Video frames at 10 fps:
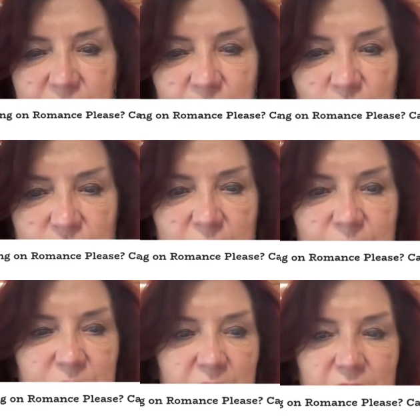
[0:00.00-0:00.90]
I'm not
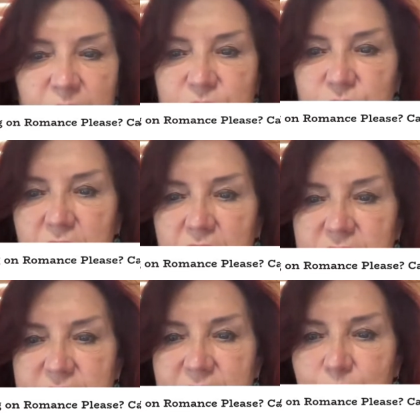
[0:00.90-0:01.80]
doing like a
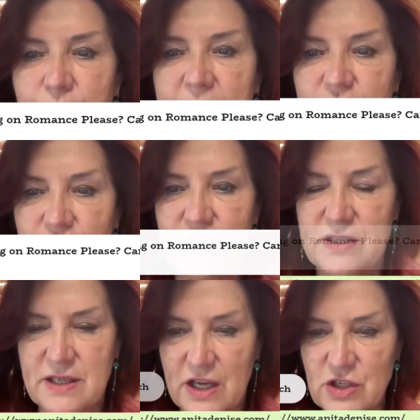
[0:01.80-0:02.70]
celebration as
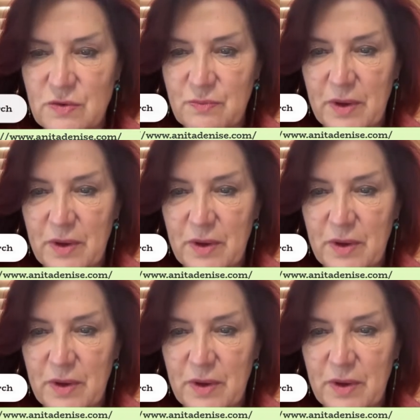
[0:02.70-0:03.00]
such,